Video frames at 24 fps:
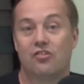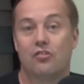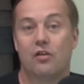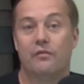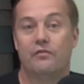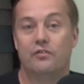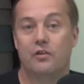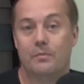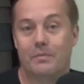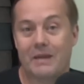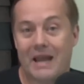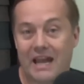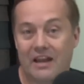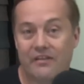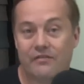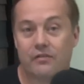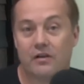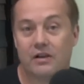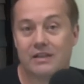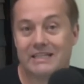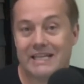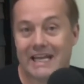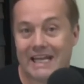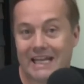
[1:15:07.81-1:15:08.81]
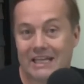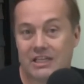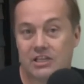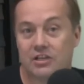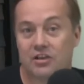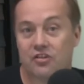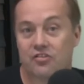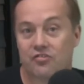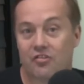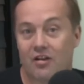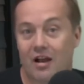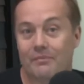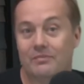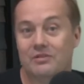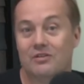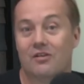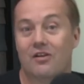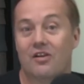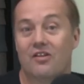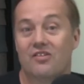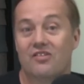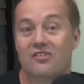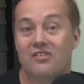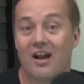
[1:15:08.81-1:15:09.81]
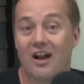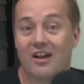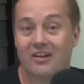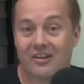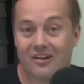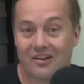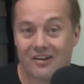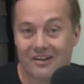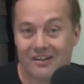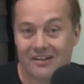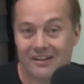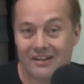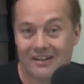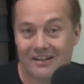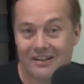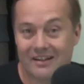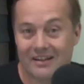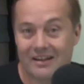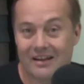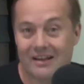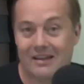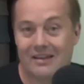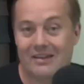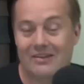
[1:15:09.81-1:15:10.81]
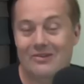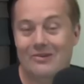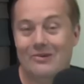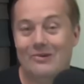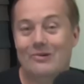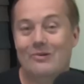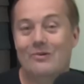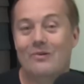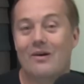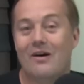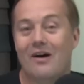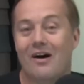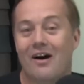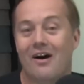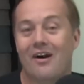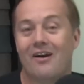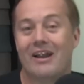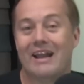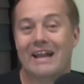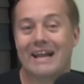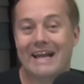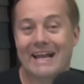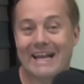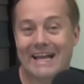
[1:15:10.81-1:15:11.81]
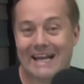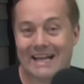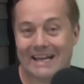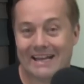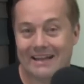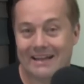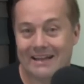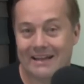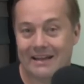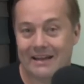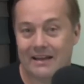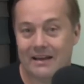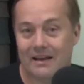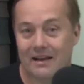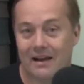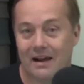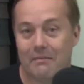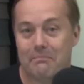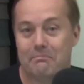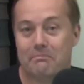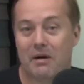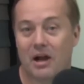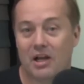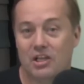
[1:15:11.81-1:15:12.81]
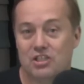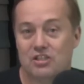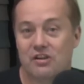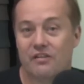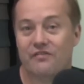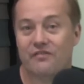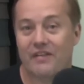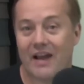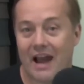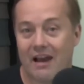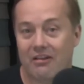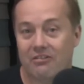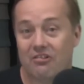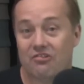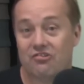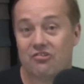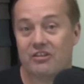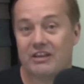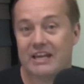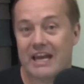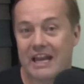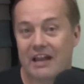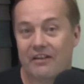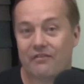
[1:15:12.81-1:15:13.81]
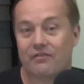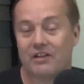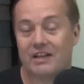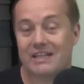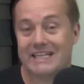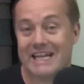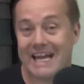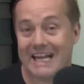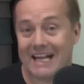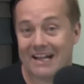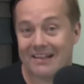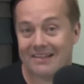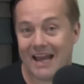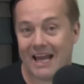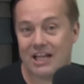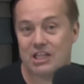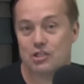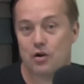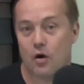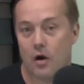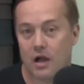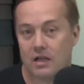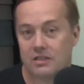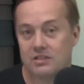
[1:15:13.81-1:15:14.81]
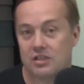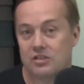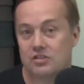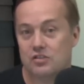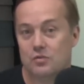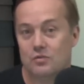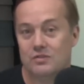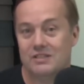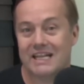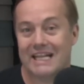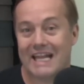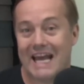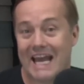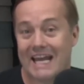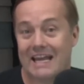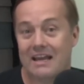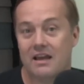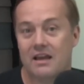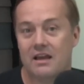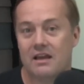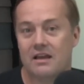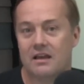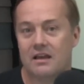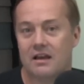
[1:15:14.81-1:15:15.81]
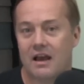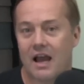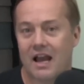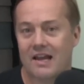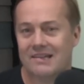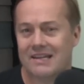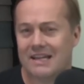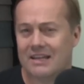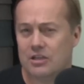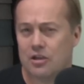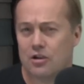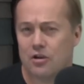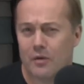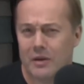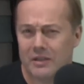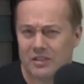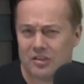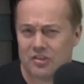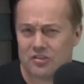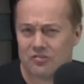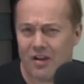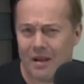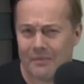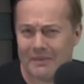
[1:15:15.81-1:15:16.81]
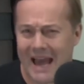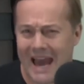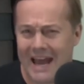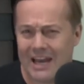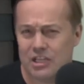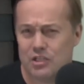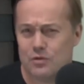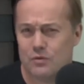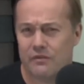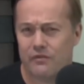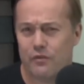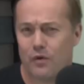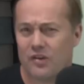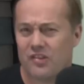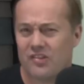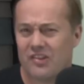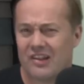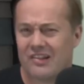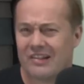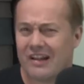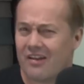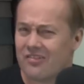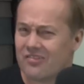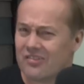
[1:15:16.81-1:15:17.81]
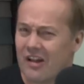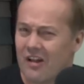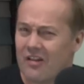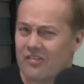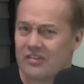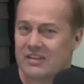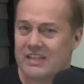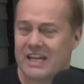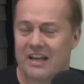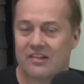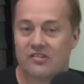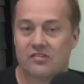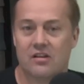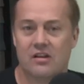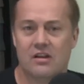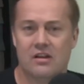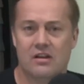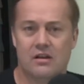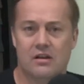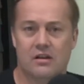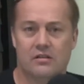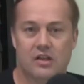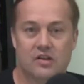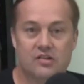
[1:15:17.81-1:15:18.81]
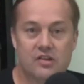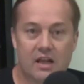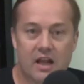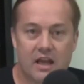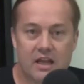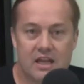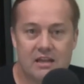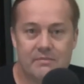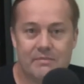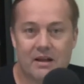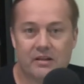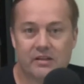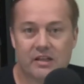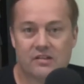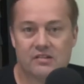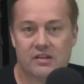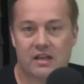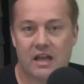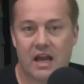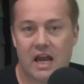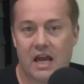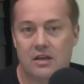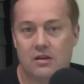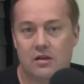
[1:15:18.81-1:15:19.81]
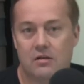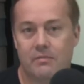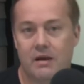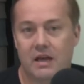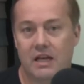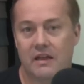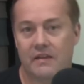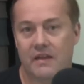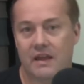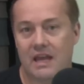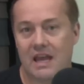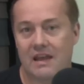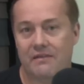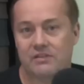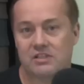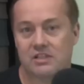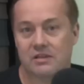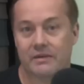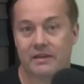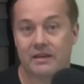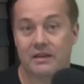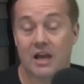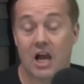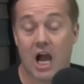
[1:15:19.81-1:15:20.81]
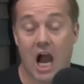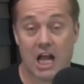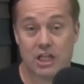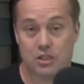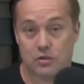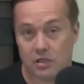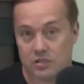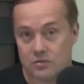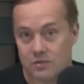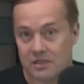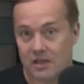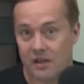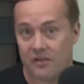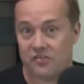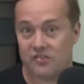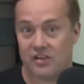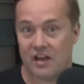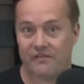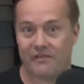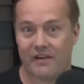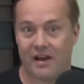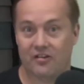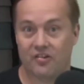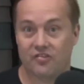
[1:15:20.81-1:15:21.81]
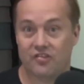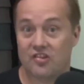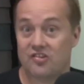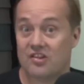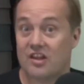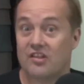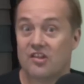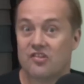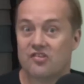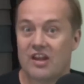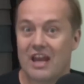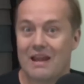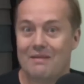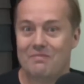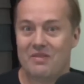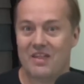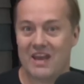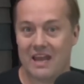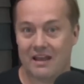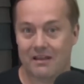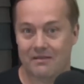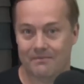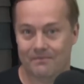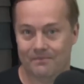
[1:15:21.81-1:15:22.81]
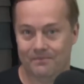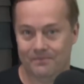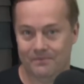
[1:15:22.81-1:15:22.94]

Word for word: So if you paid for a ticket to disrupt, you're a sucker. You are an idiot. A bunch of founders are getting free tickets. I talked to two today. I said, You're going to disrupt." How did you afford $6,000 in tickets? They said, I emailed. I said I had no money. They gave it to me. I talked to another set of founders. They said the same thing.